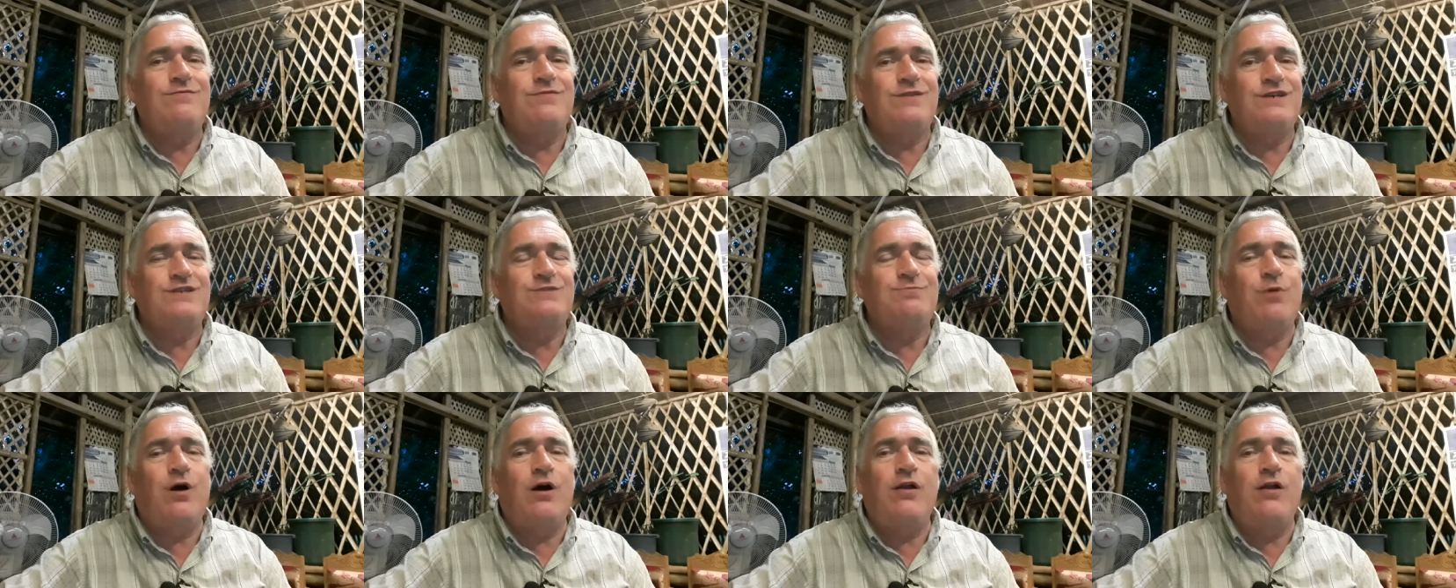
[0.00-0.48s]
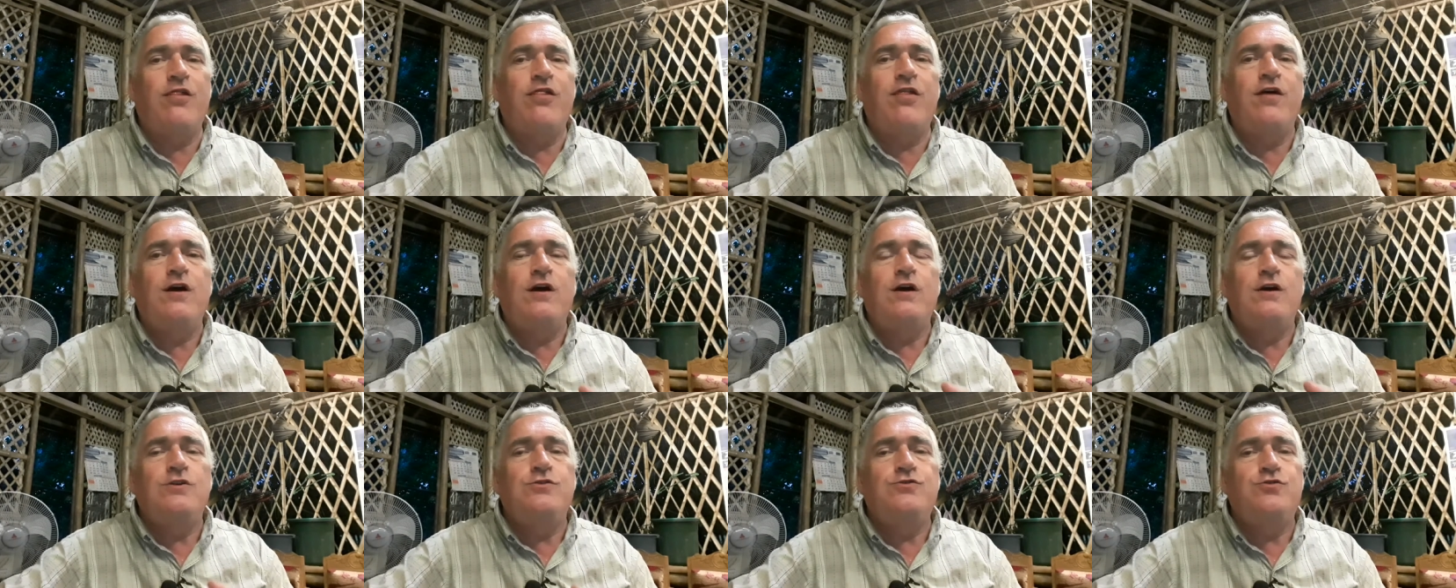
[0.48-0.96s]
this month
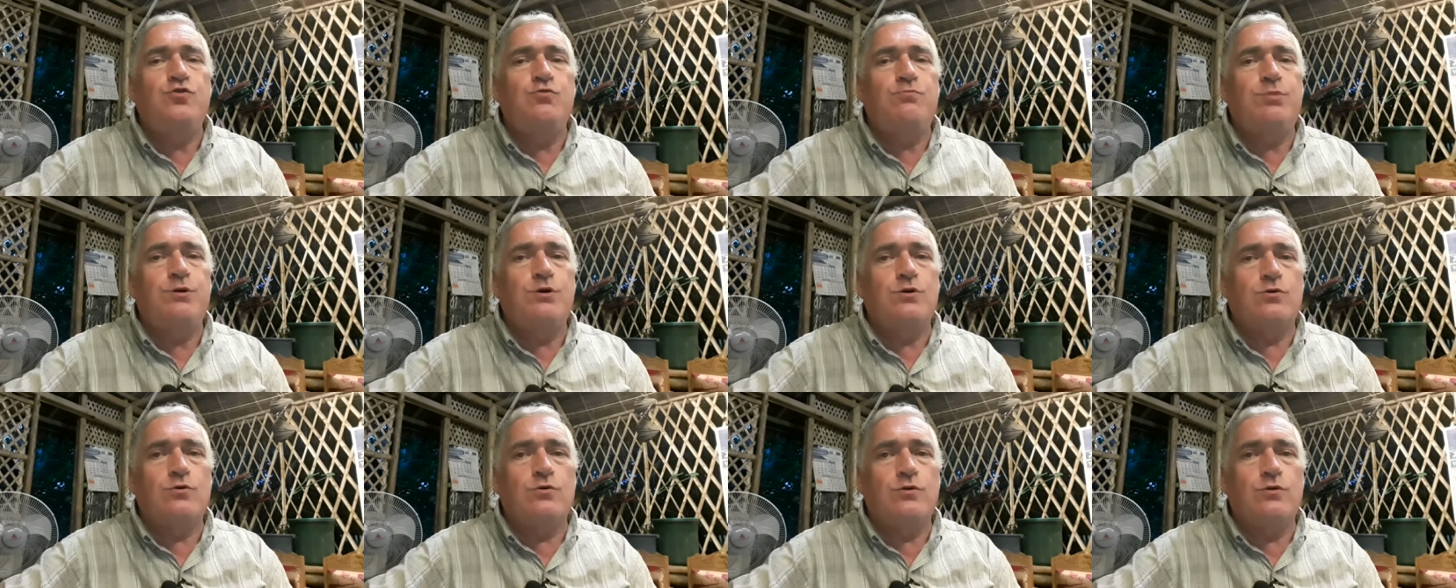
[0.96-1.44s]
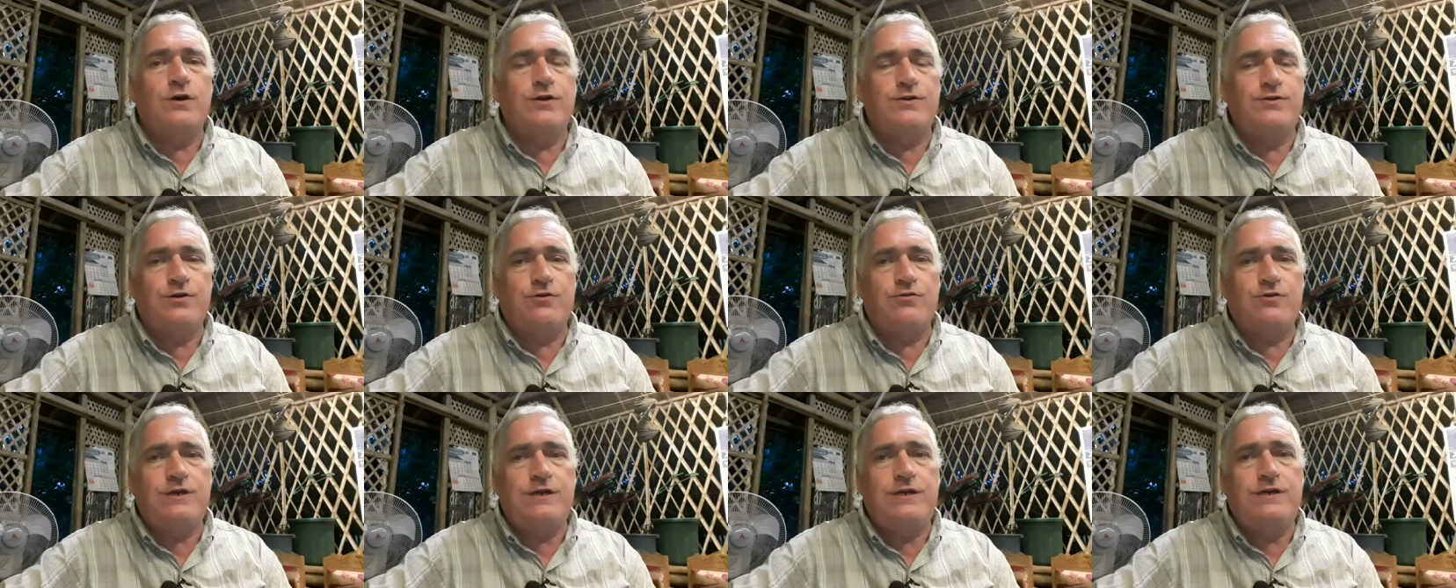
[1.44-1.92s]
to build a
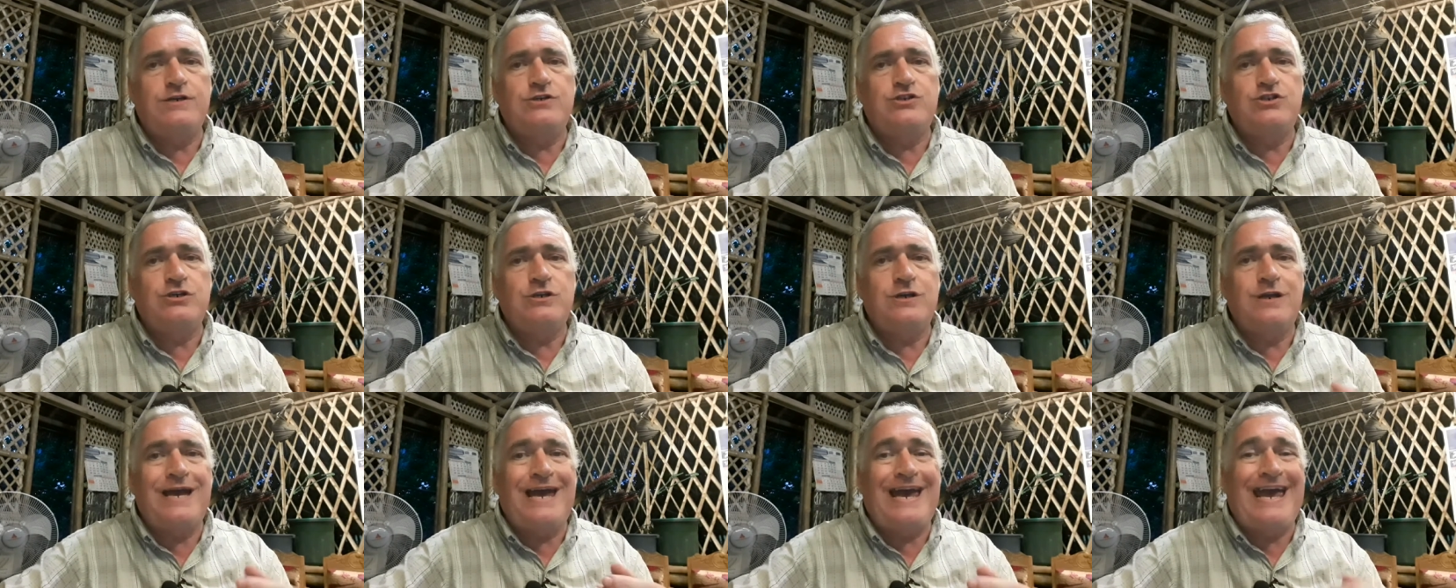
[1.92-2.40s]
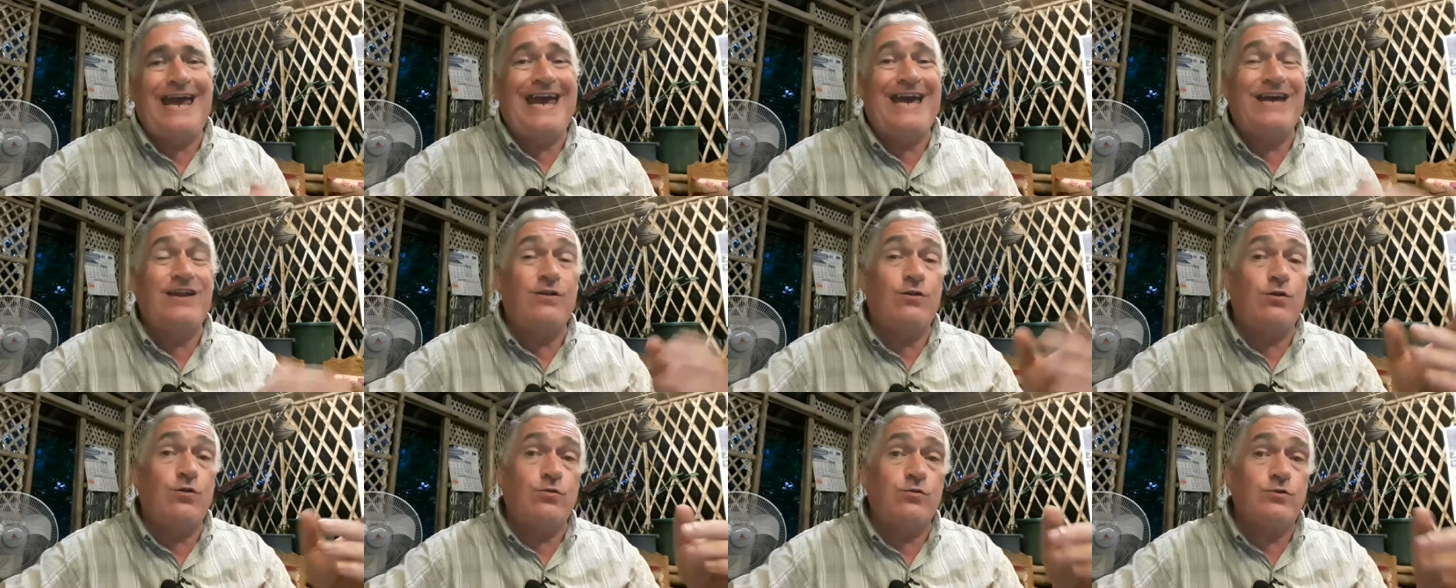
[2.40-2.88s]
dirty kitchen
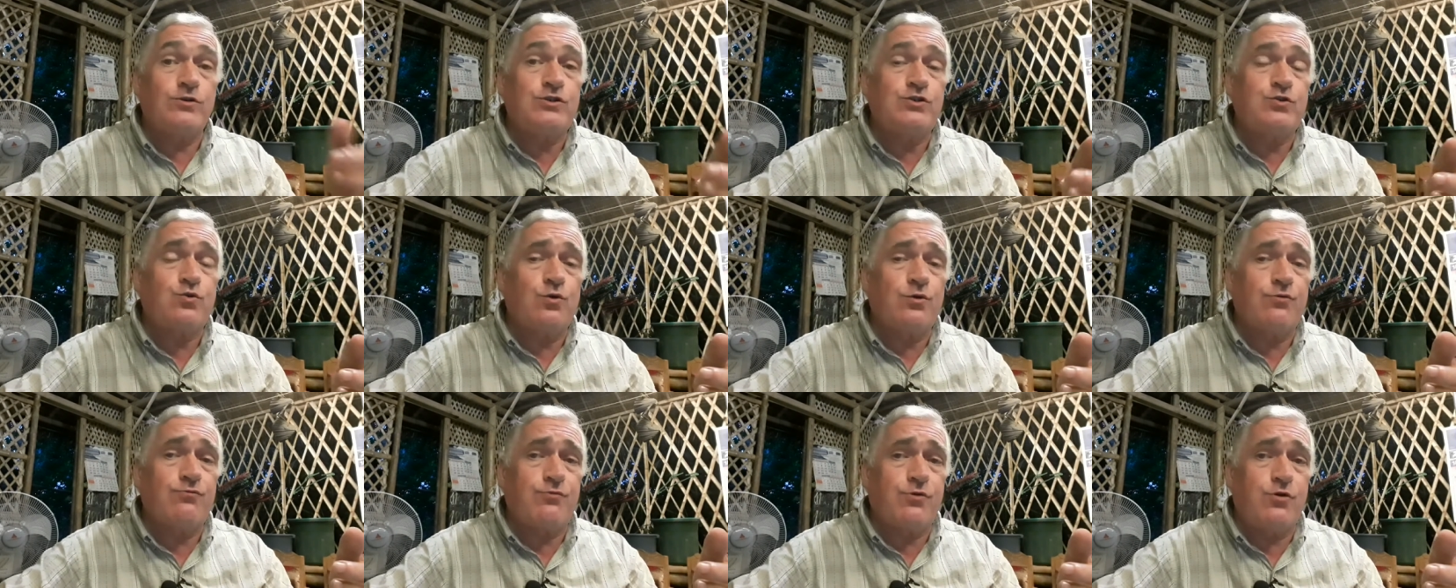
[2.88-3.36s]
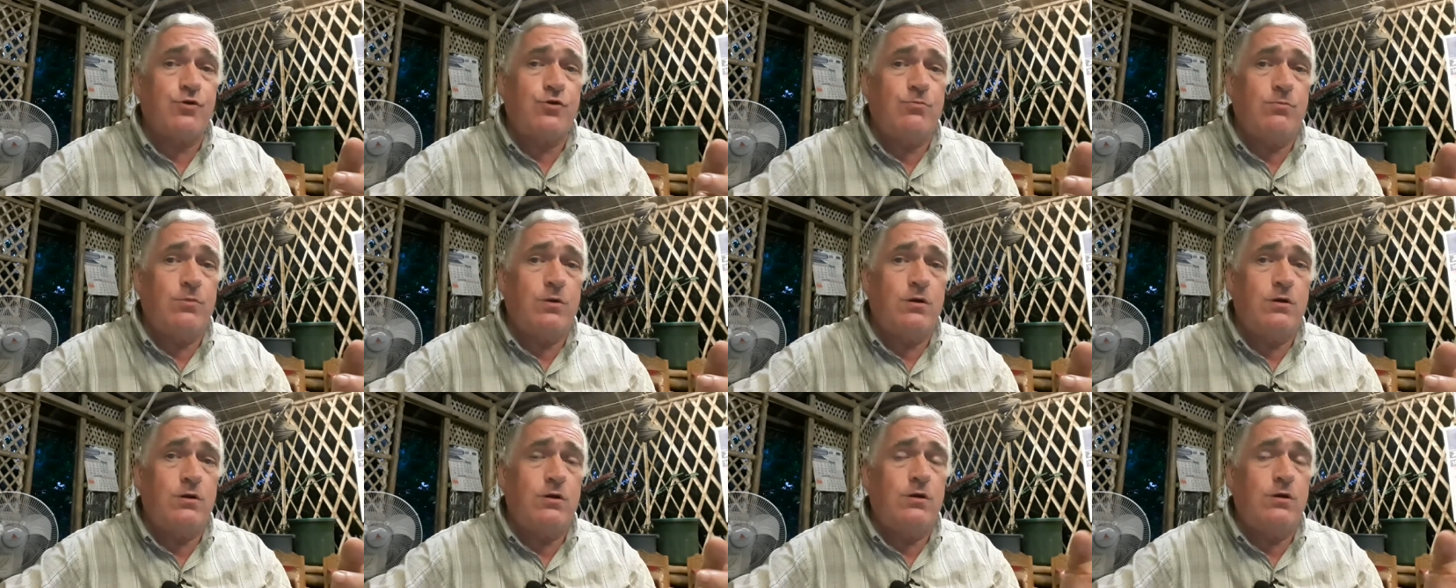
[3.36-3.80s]
and a little storeroom.